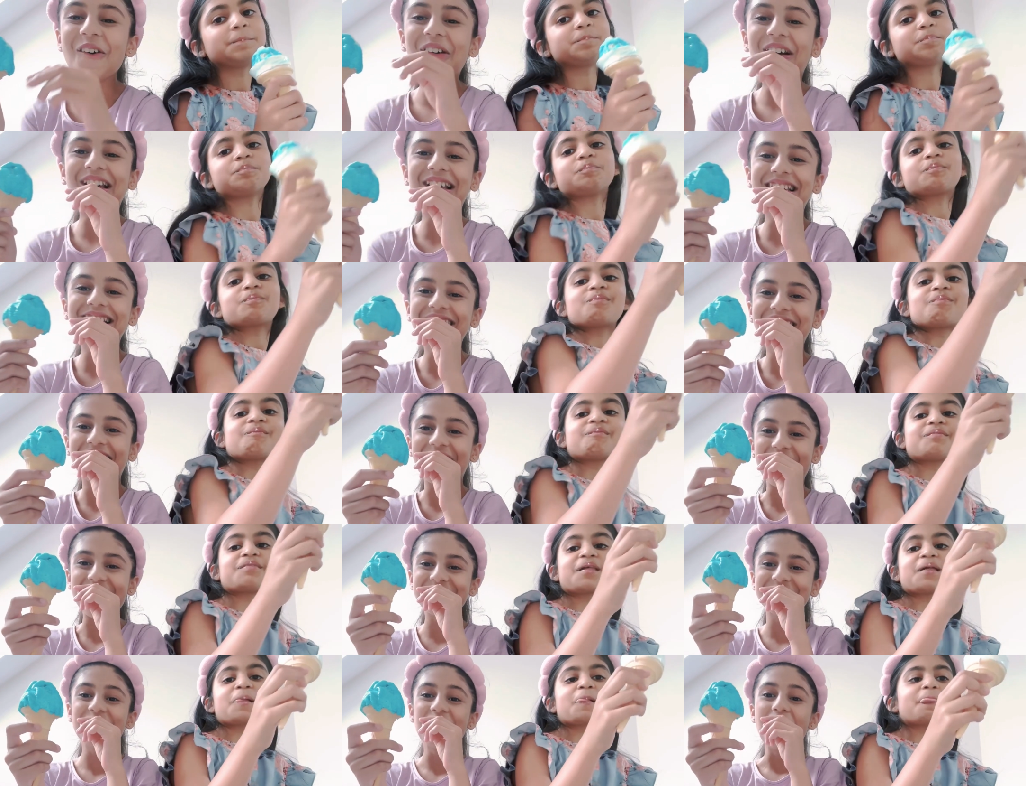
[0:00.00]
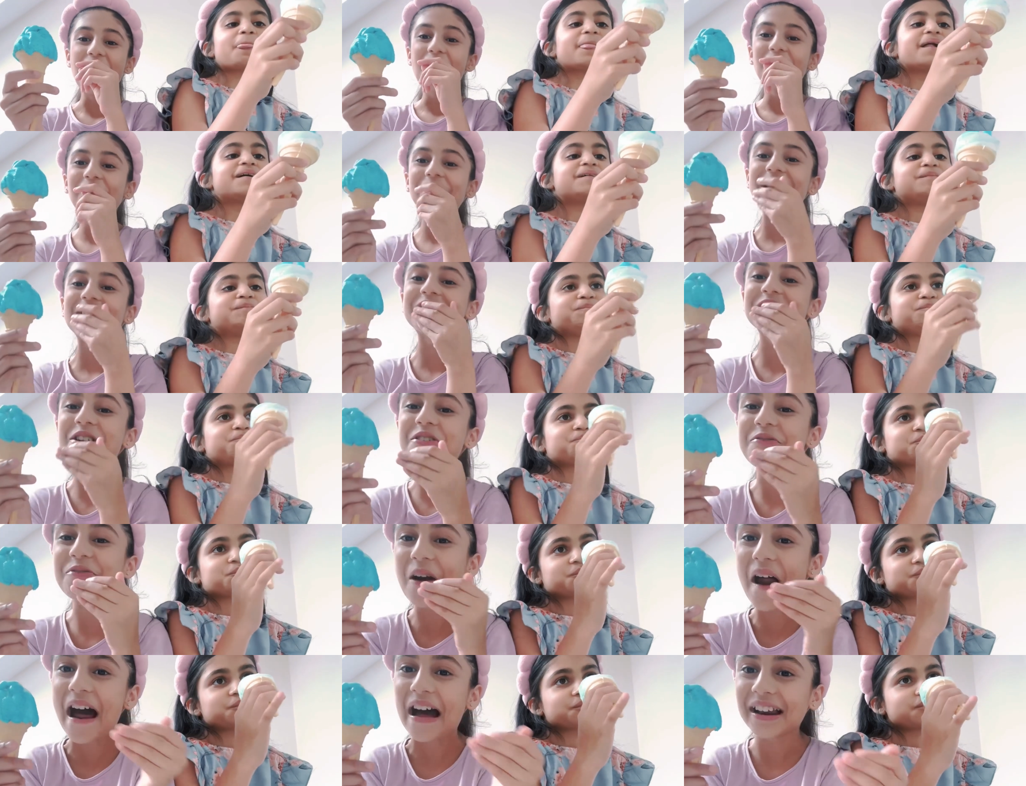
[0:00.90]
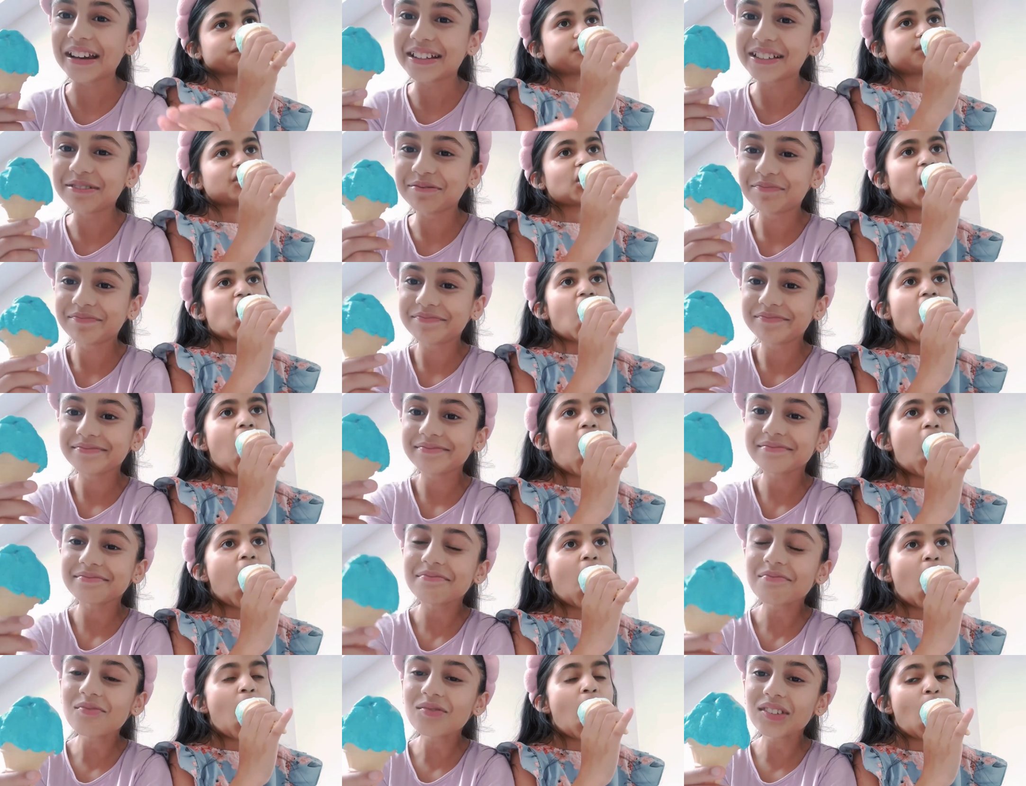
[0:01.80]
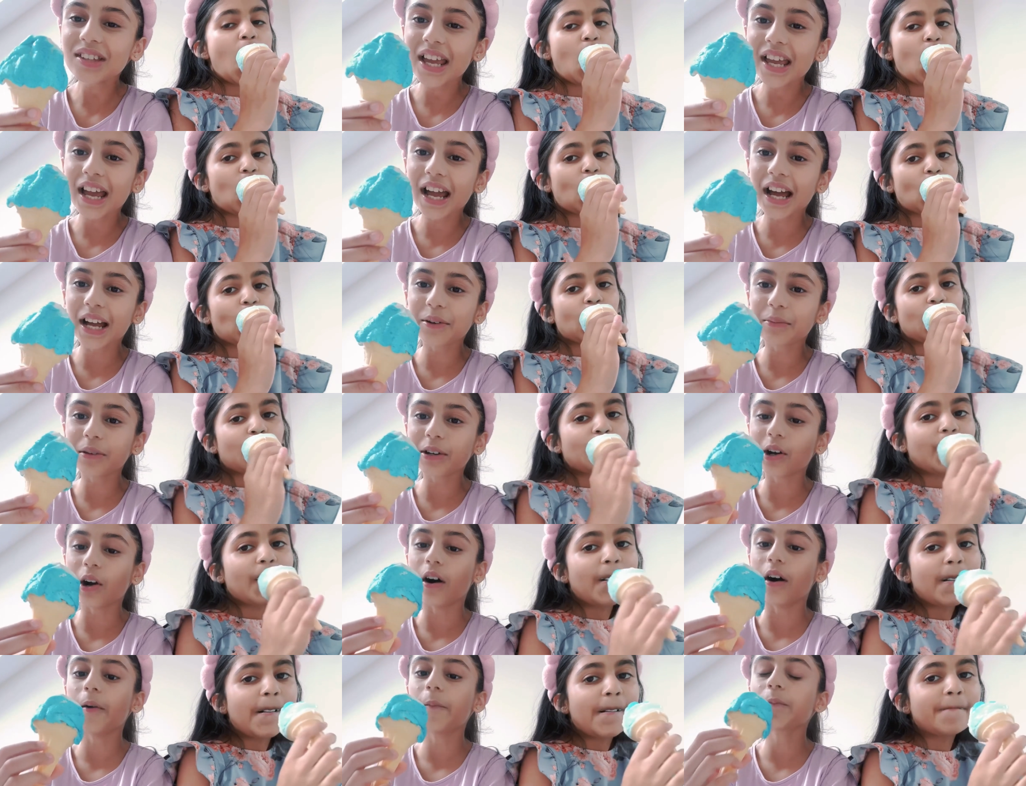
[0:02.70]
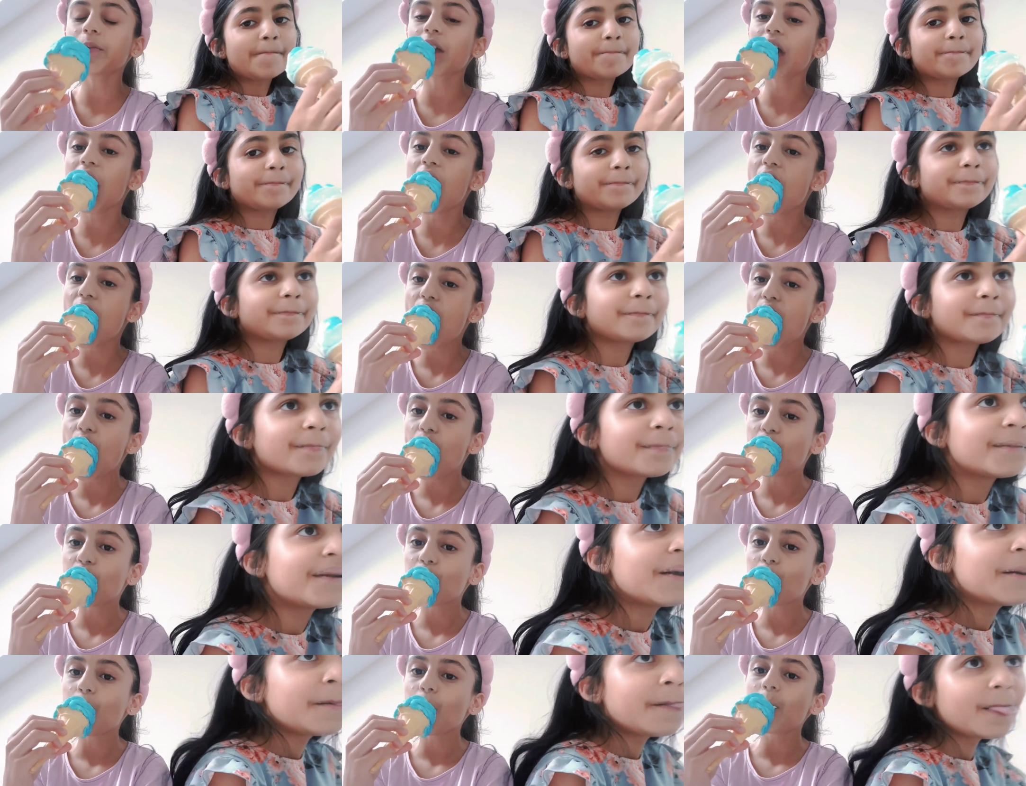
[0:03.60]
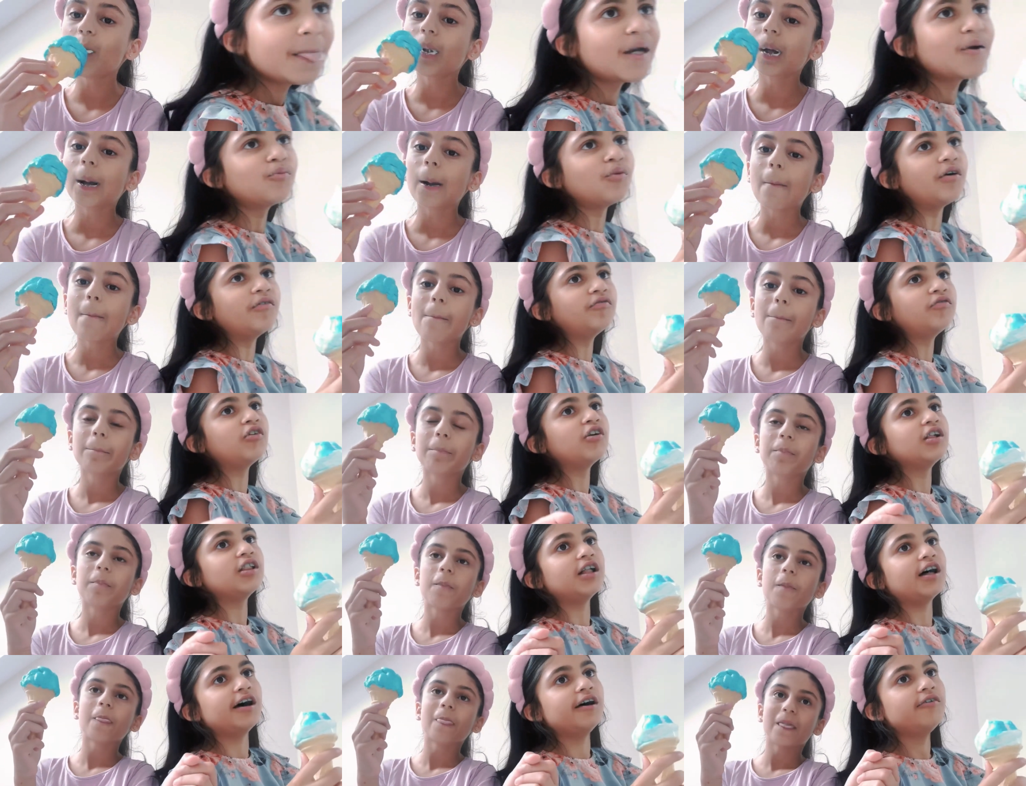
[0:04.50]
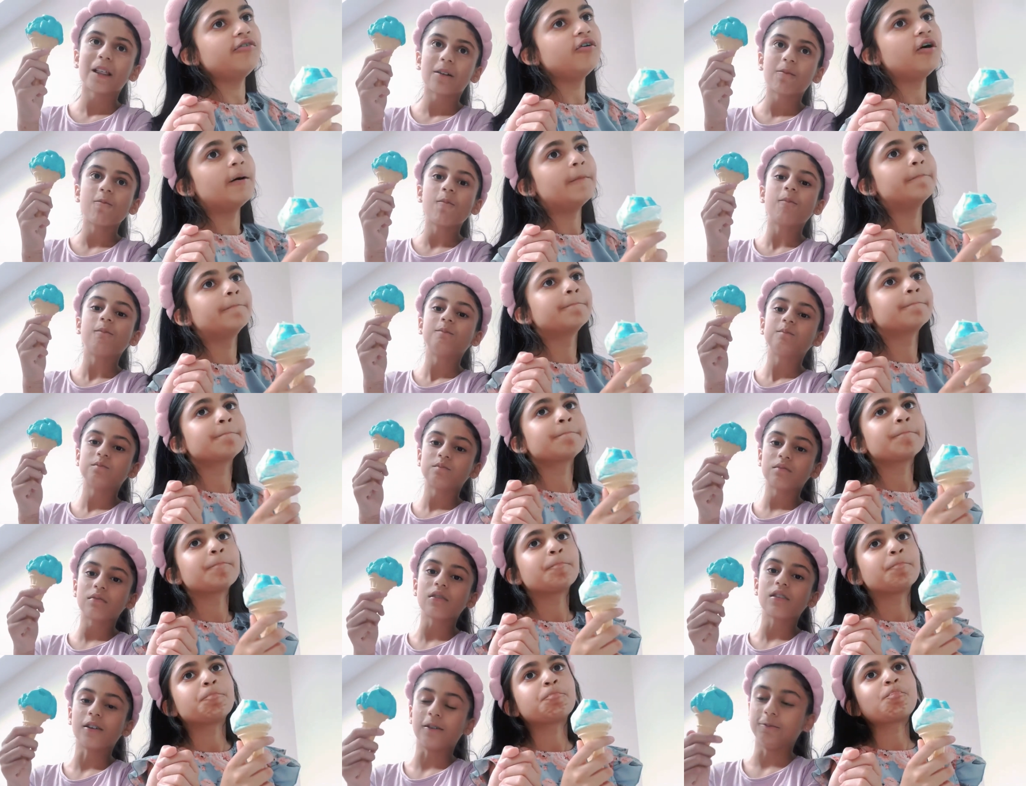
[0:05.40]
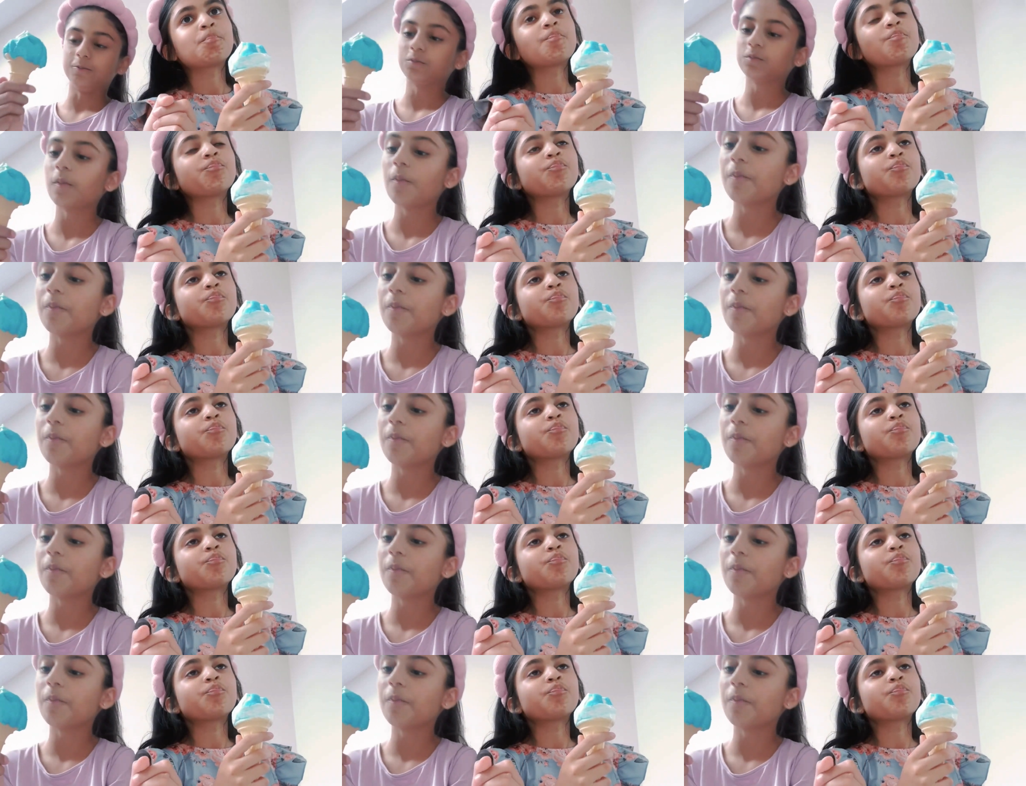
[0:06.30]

Speaker 1: Okay, so guys, we literally ran and we got one for life. Mm-hmm.